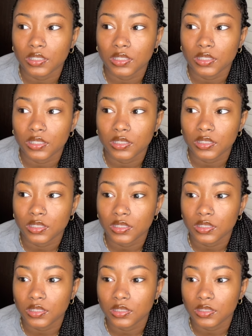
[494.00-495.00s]

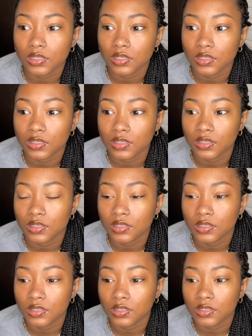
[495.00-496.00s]

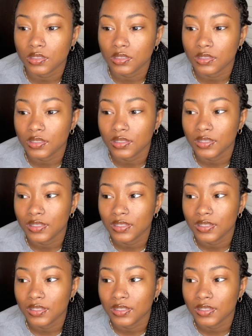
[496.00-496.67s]
(silence)